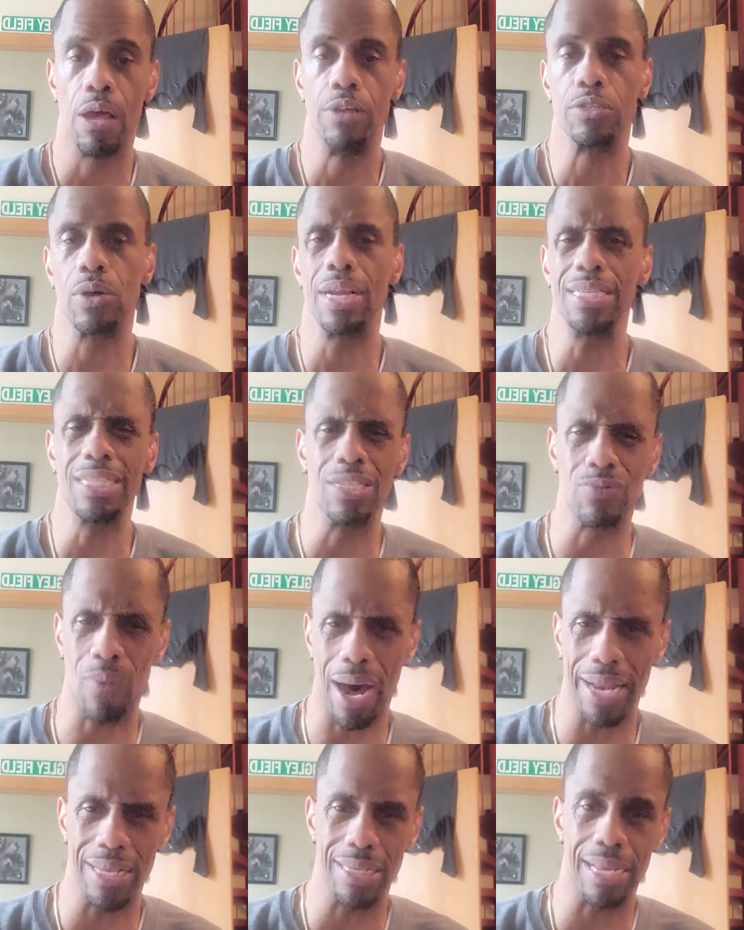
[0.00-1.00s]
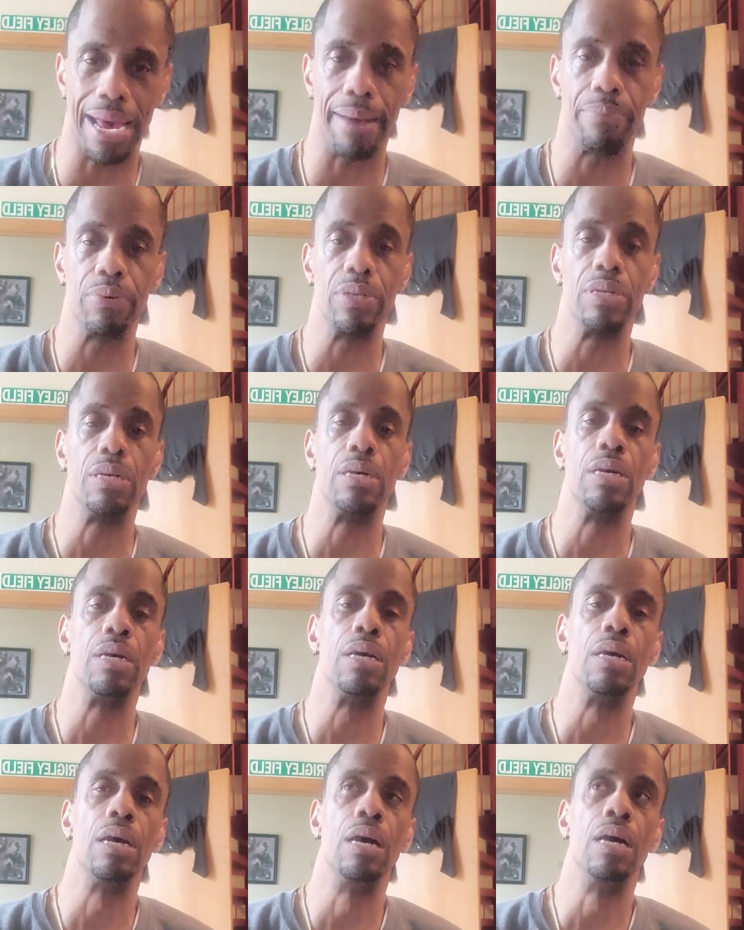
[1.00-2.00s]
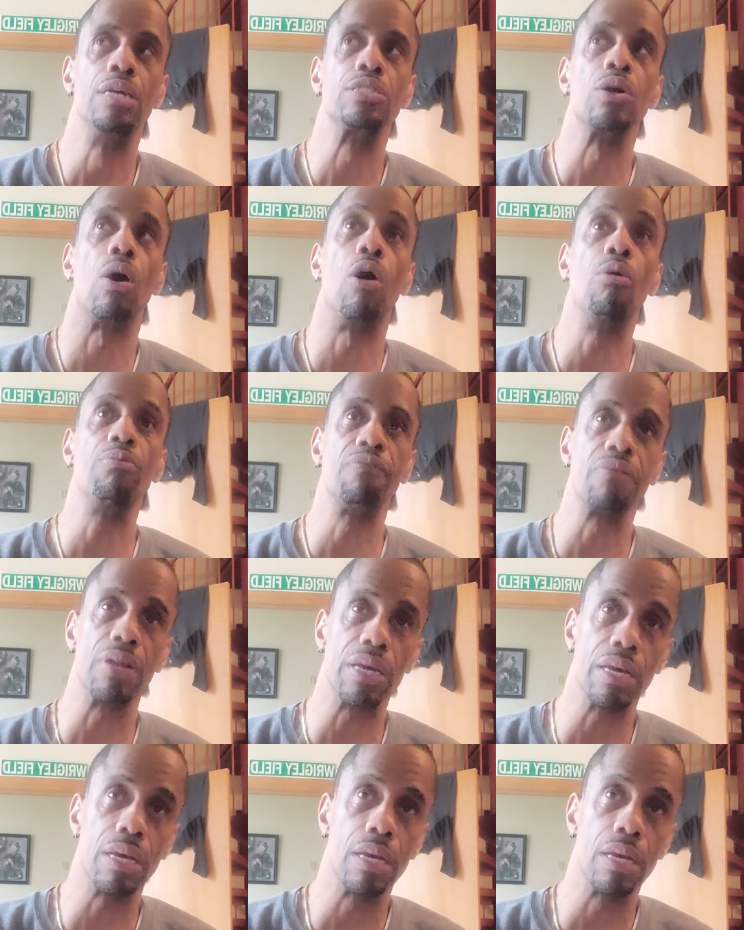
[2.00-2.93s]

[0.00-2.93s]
So this is why this happened. So hopefully,